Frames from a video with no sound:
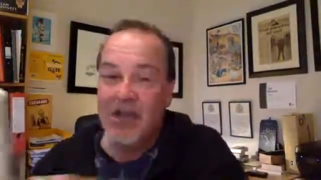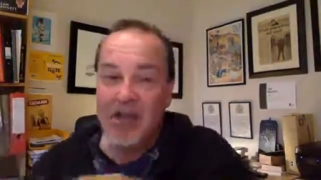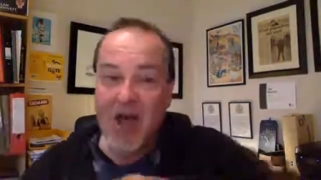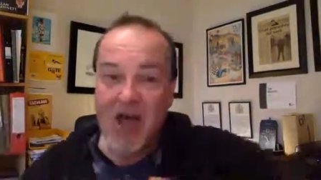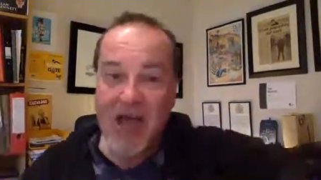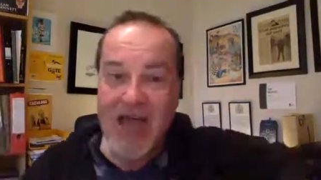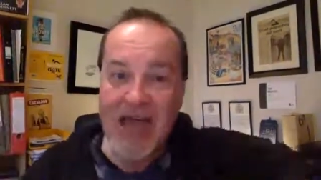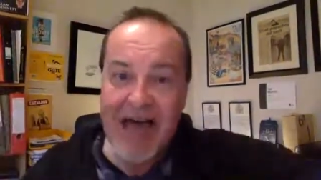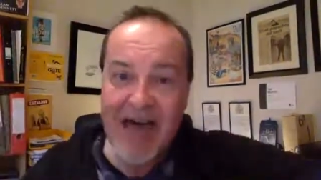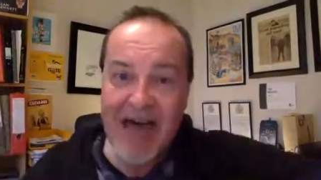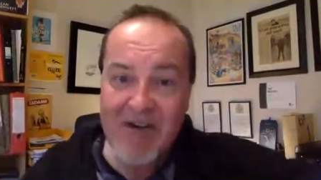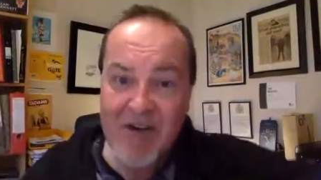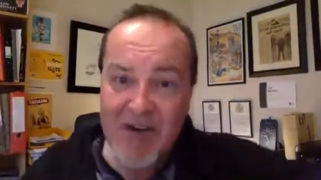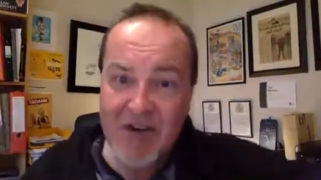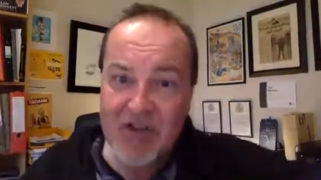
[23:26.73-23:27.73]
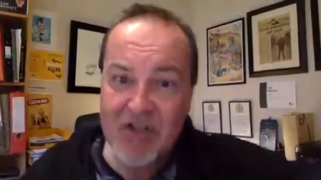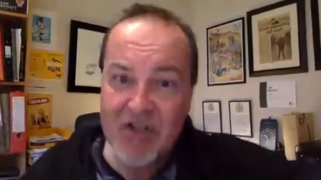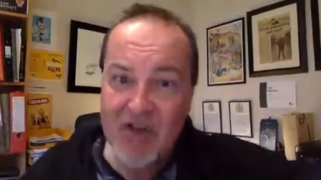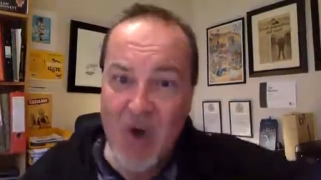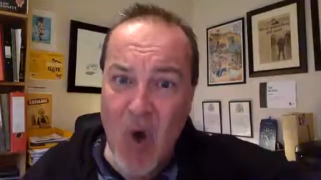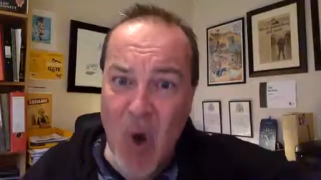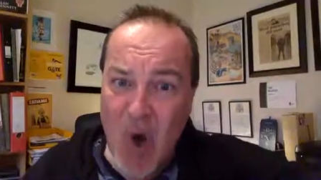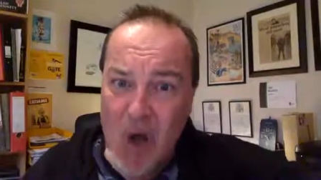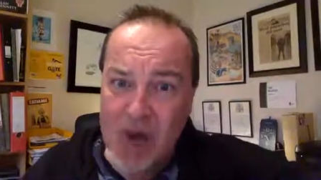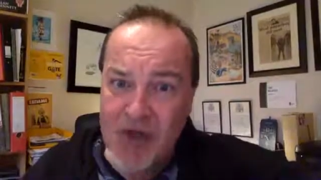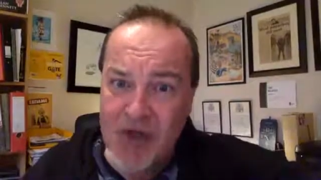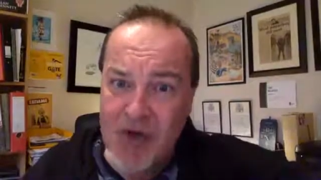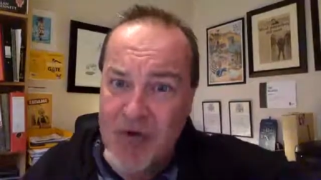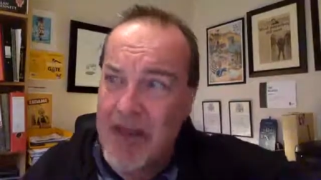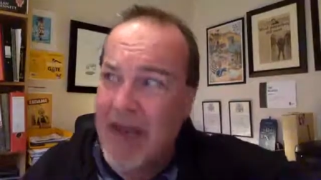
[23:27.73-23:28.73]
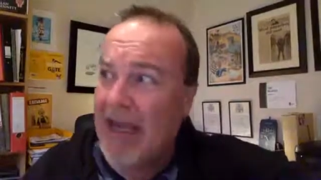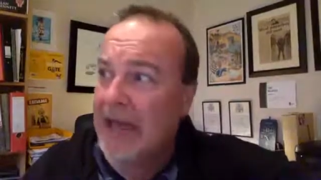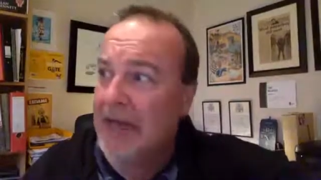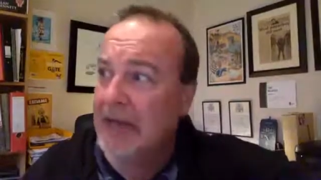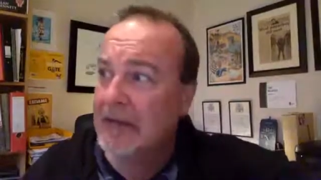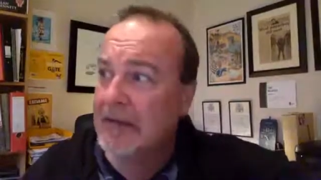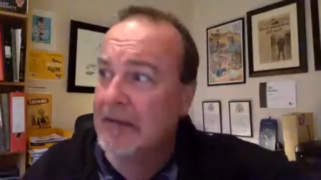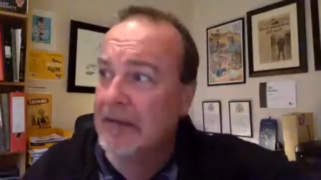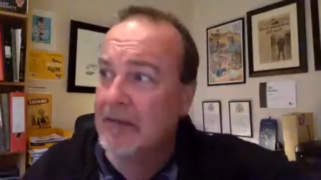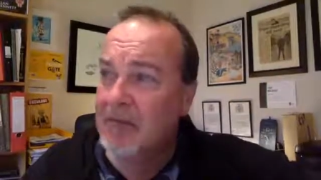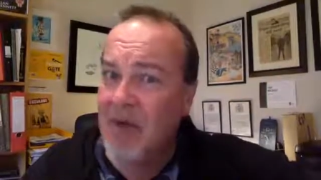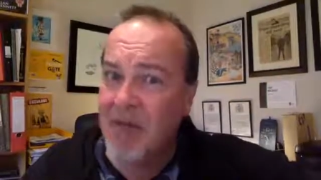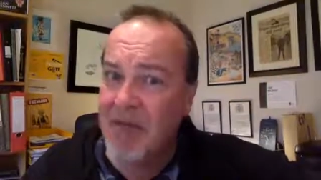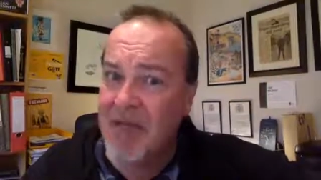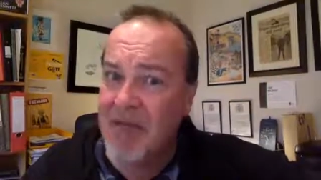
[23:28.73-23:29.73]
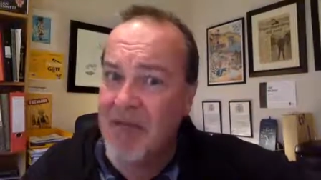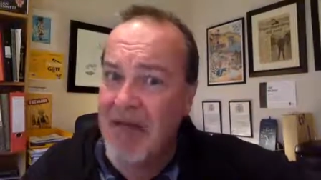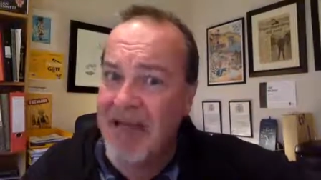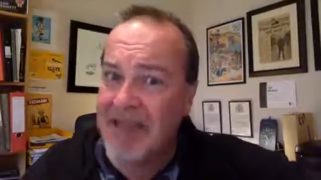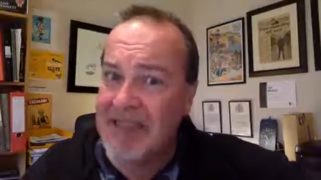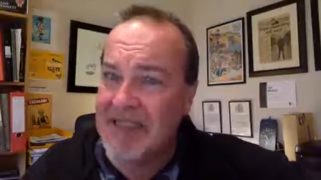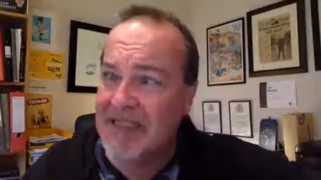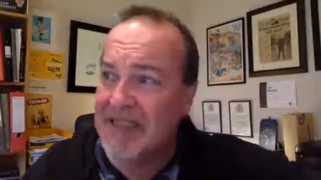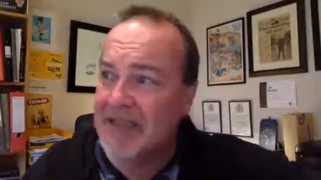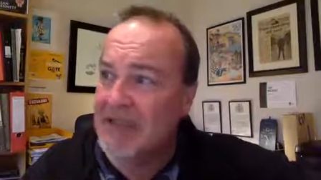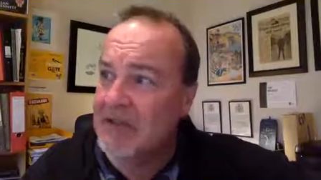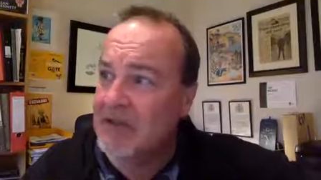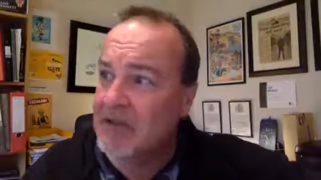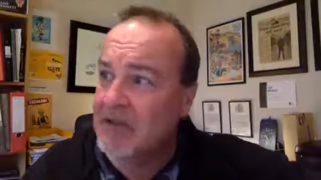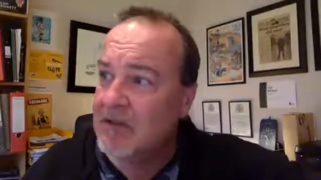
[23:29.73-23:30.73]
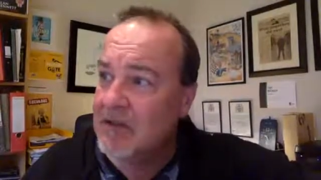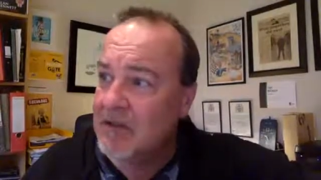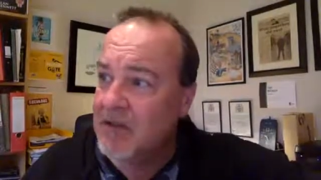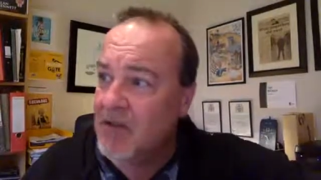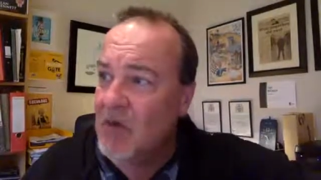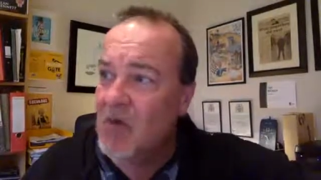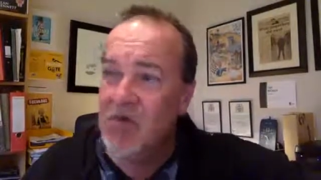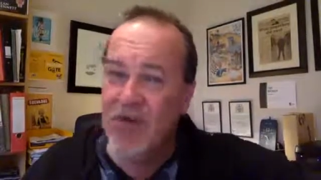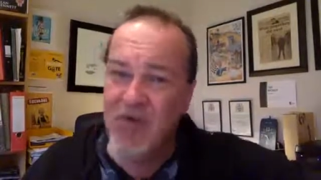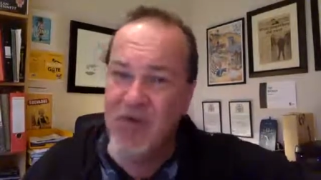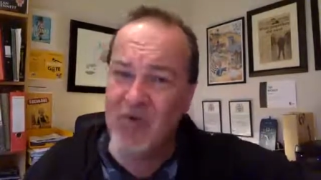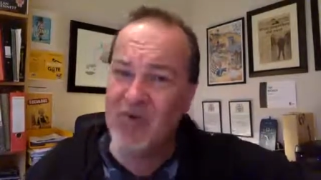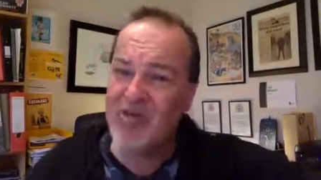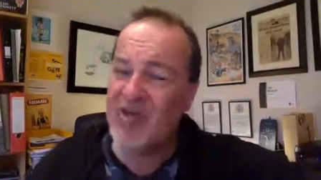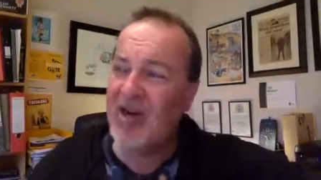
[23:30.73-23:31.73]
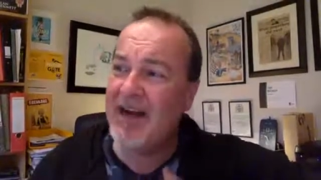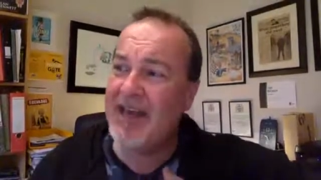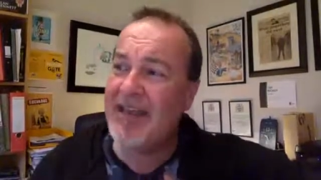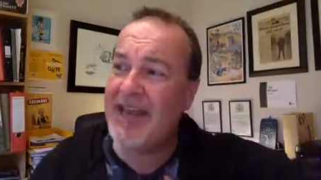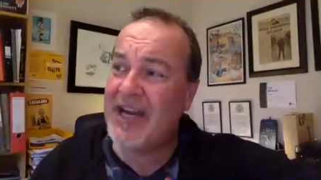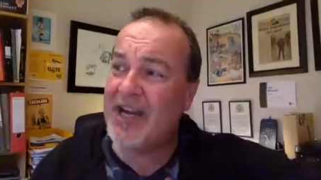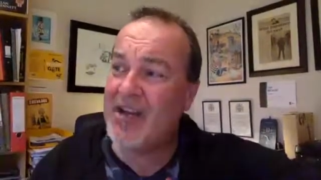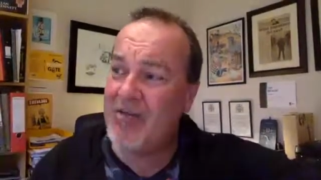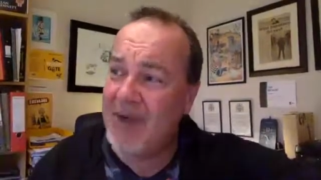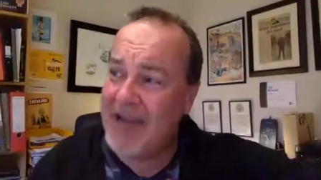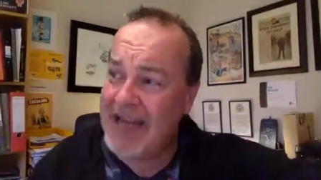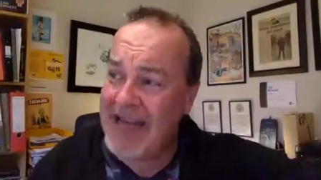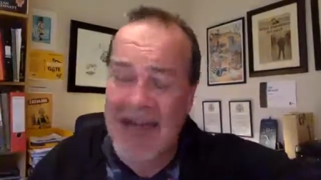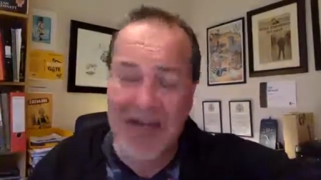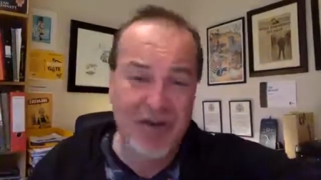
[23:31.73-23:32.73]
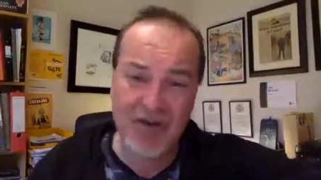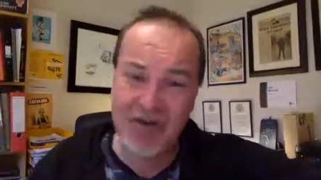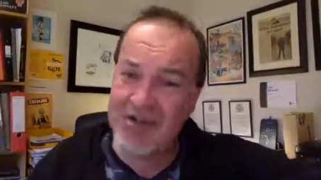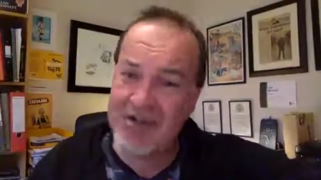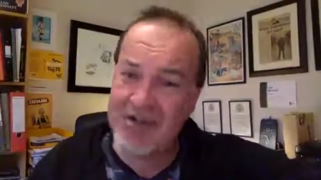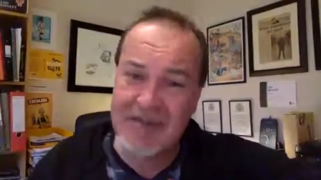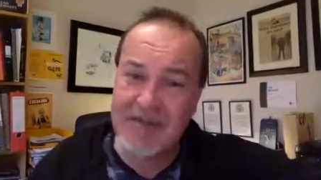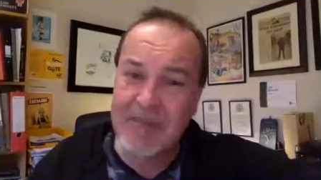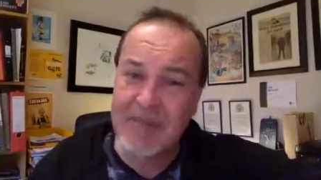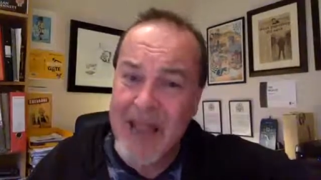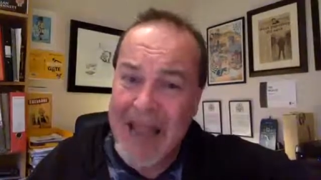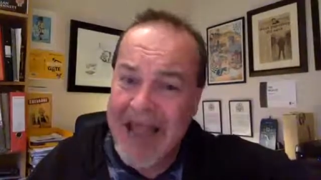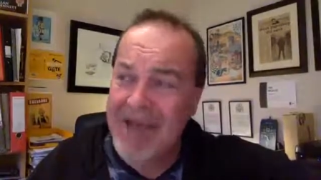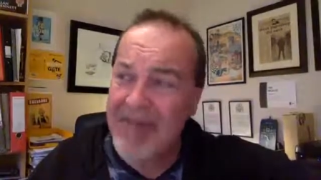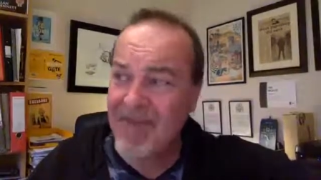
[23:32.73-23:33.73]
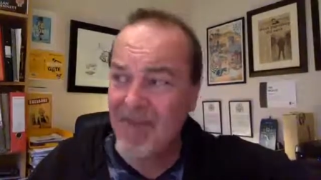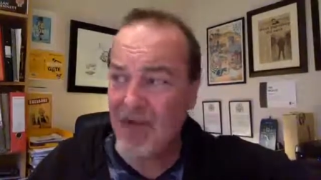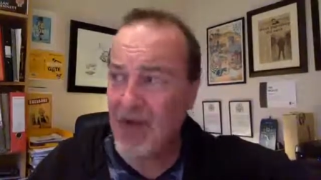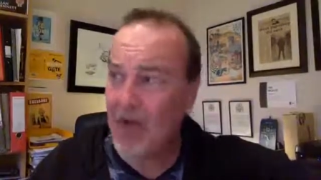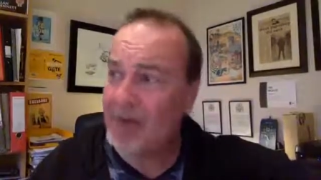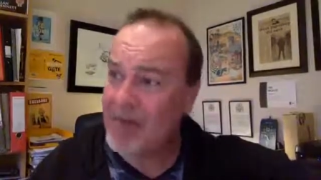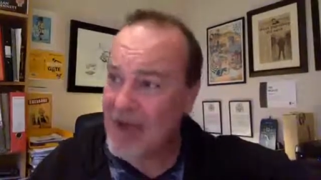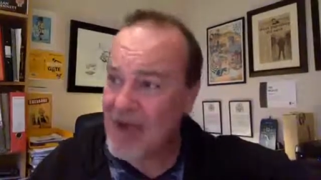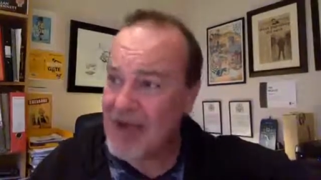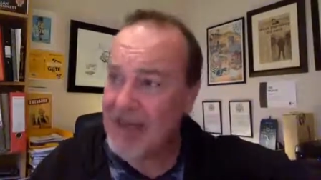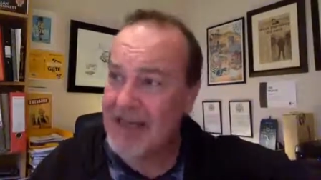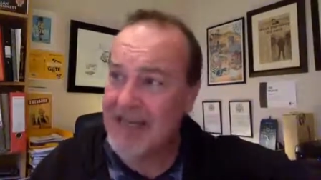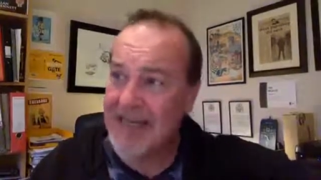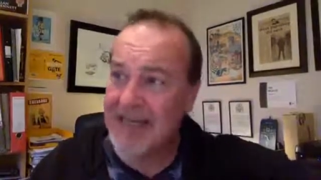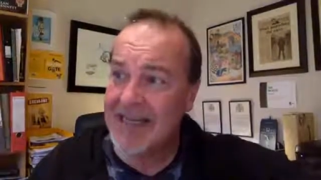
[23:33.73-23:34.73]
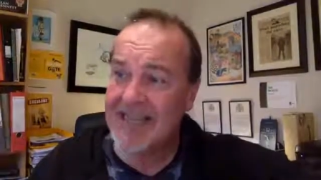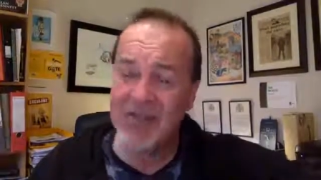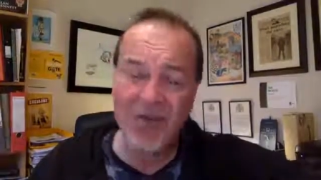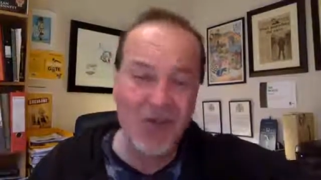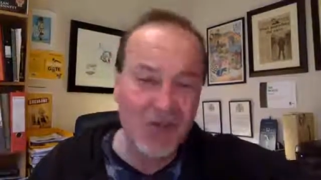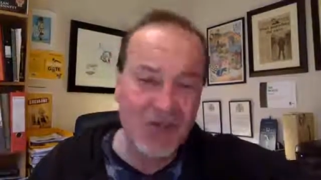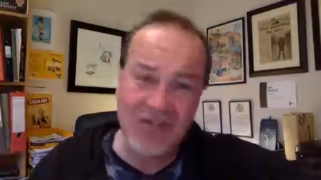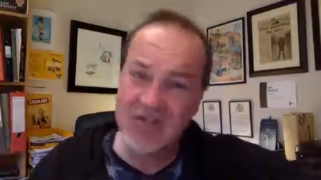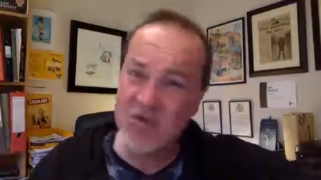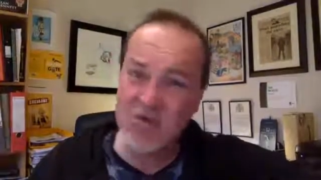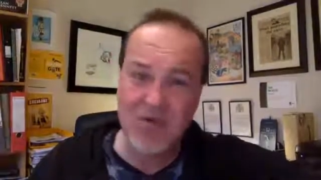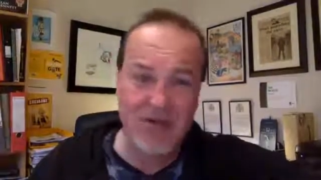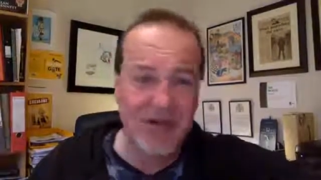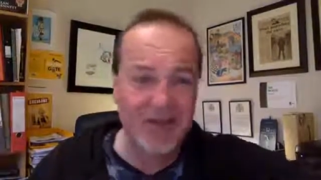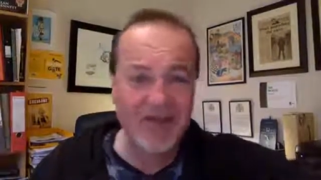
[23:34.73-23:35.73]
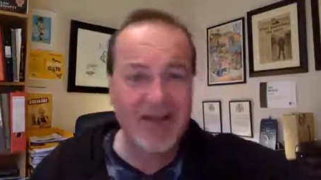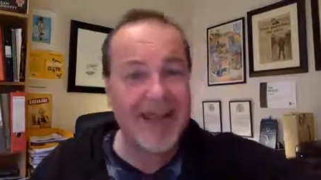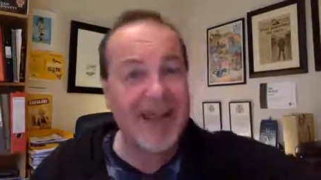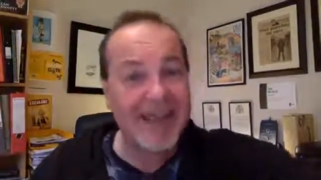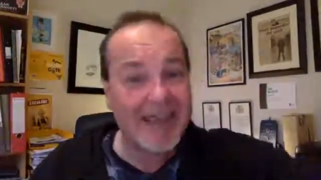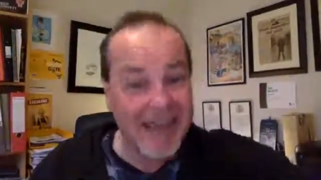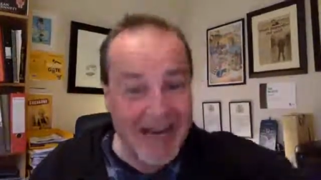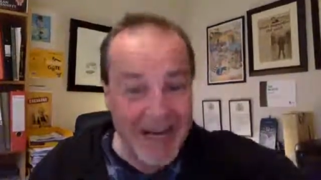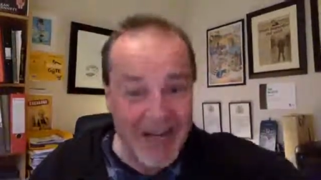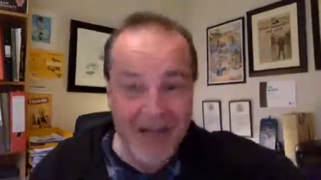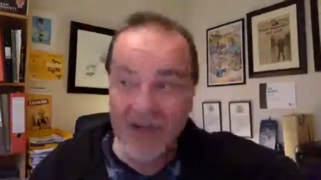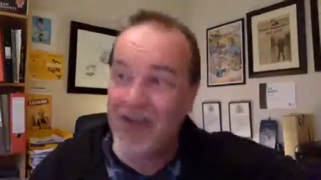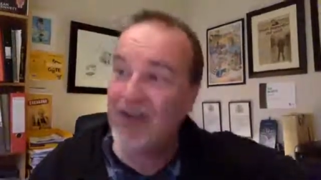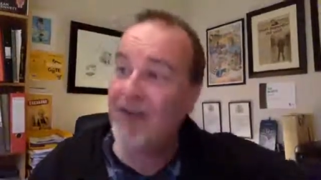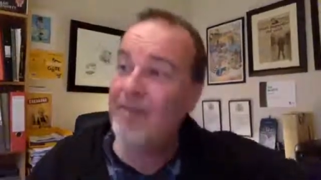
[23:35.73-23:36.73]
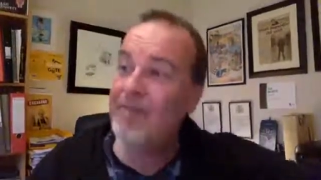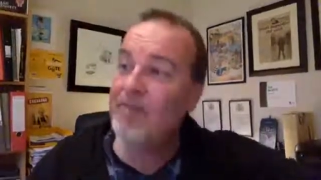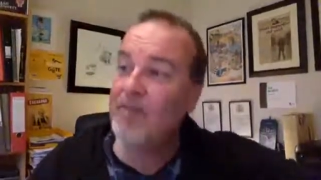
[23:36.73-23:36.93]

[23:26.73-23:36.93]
Now, have another scone, Tony, Mummy commanded. Oh, no, sorry, thank you, really, I couldn't. I'm full up now. It's all so lovely, thank you.